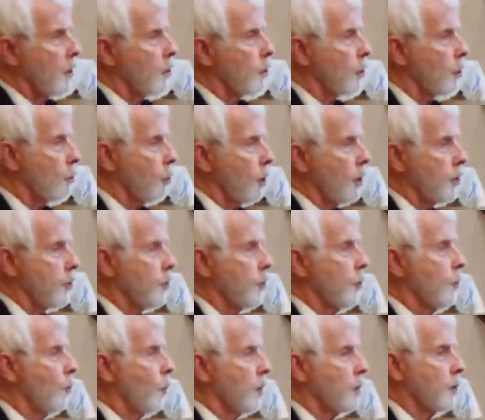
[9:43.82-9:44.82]
to
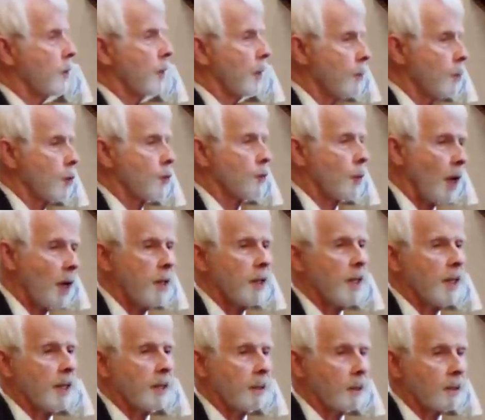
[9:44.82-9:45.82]
question whether there was
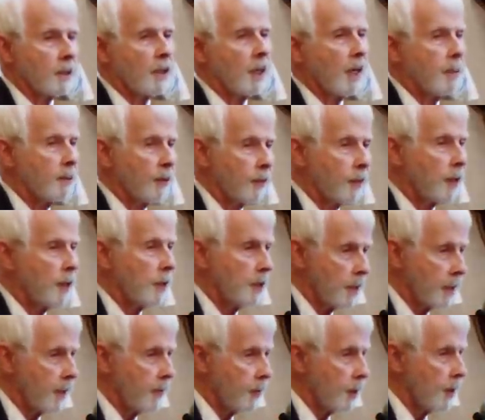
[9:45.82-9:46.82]
writing at the time of King
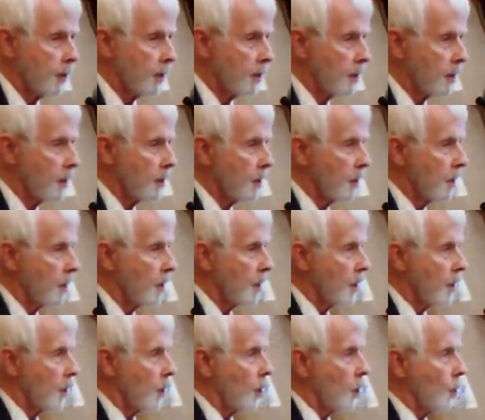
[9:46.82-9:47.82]
David.
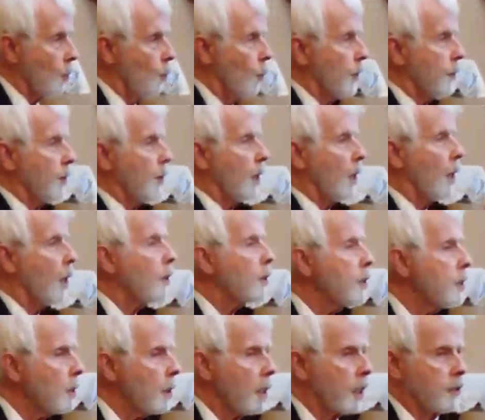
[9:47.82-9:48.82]
With the
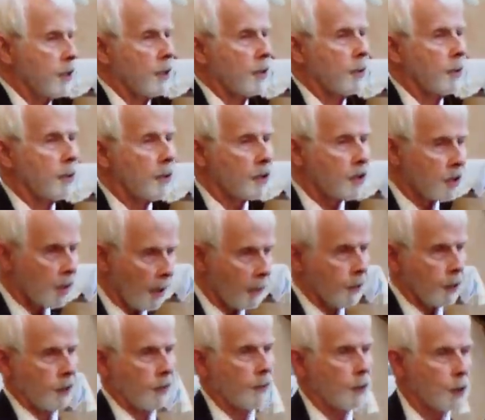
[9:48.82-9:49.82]
archaeological
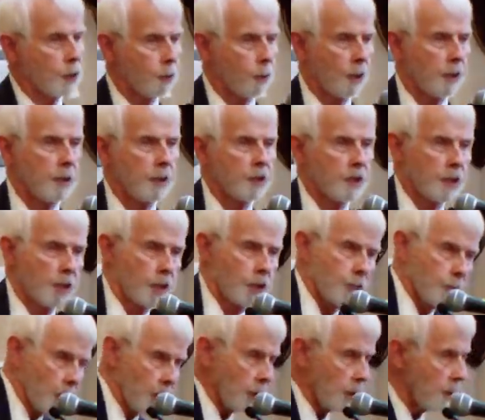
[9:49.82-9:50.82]
discoveries of the 20th
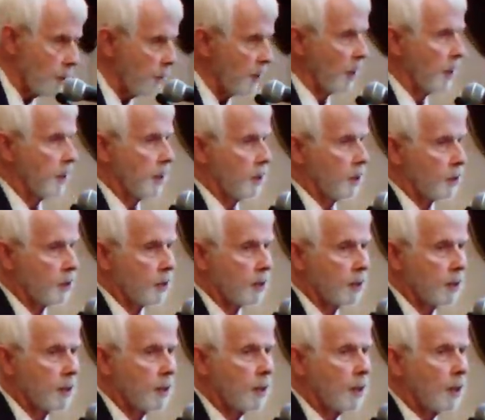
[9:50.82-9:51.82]
century in the Middle East,
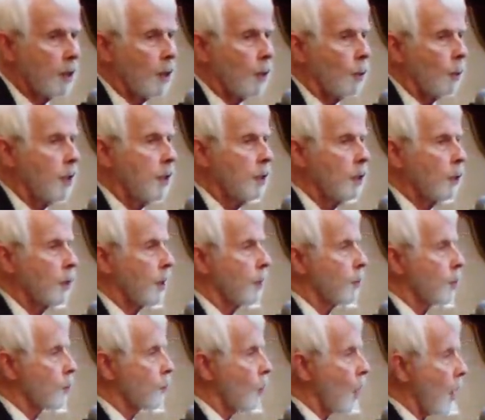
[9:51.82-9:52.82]
we know there
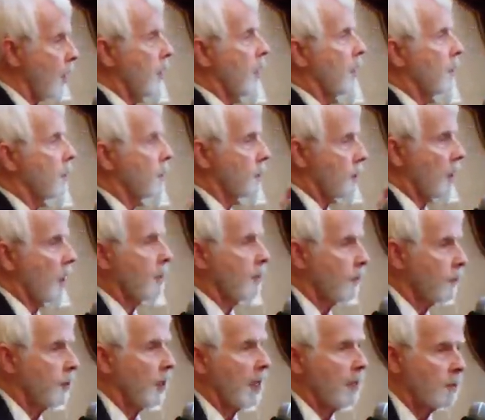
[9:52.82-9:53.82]
was writing at the time
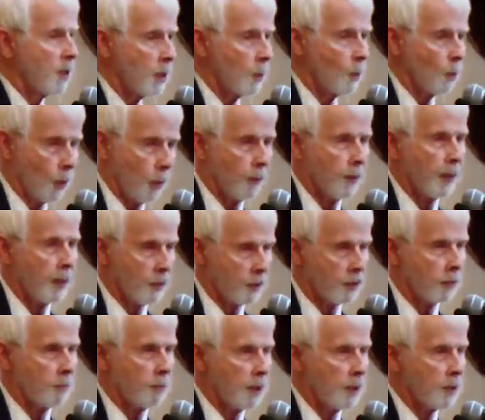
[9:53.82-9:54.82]
of David in
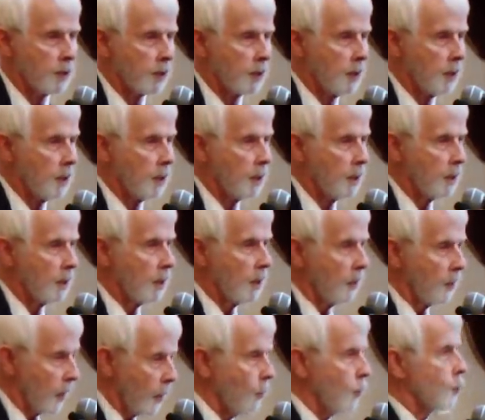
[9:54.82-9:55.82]
1000 BC.
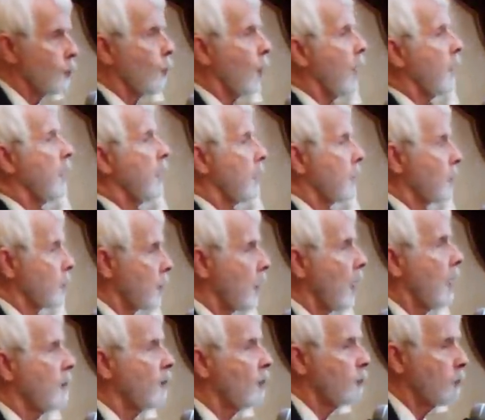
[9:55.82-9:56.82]
There was writing at the
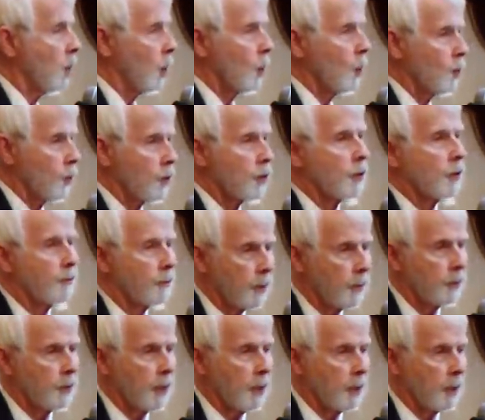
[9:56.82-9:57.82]
time of Moses in
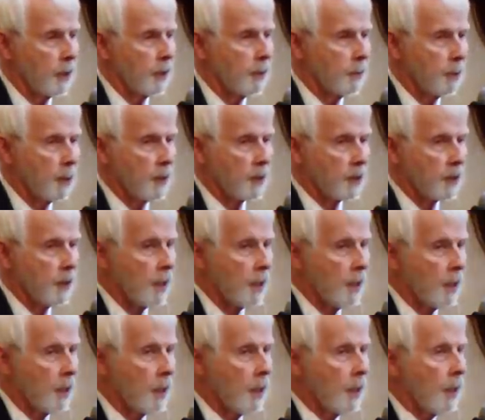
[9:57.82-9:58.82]
1500 BC.
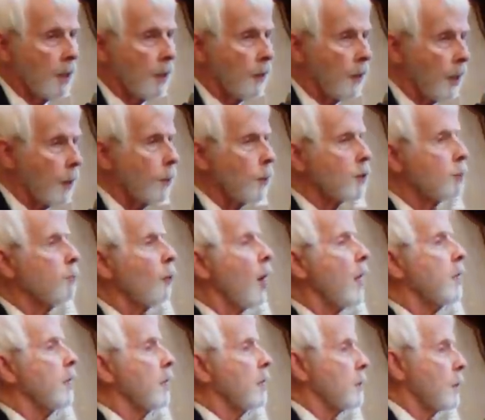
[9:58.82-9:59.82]
There was
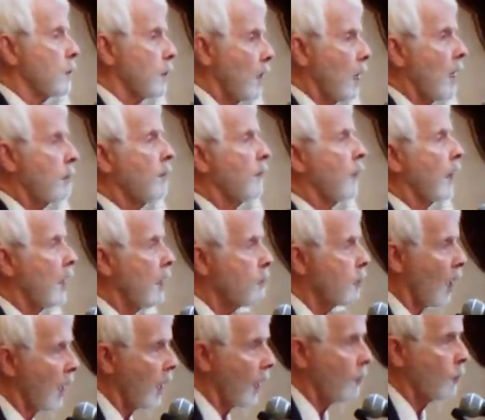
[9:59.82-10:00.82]
writing at the time of
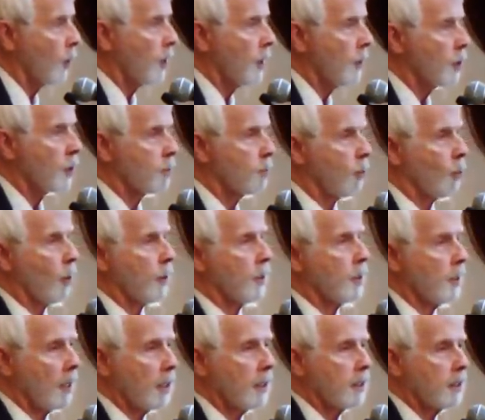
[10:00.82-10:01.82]
Abraham when he was born
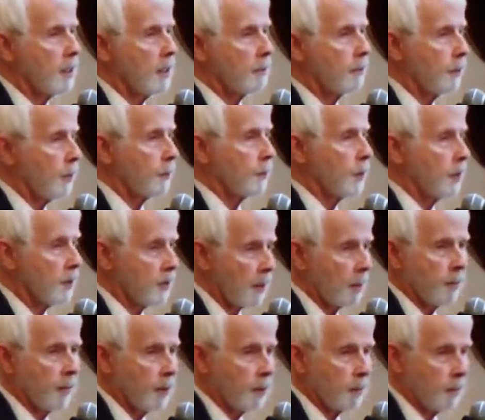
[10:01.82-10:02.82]
in 1950
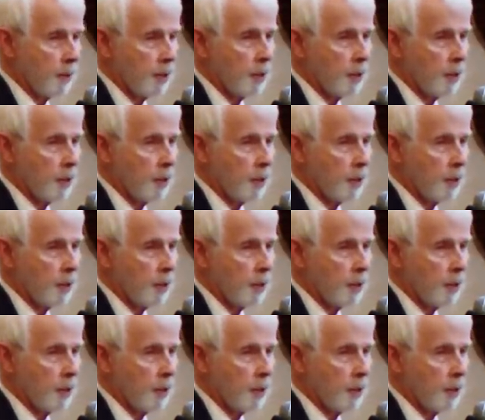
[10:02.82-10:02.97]
something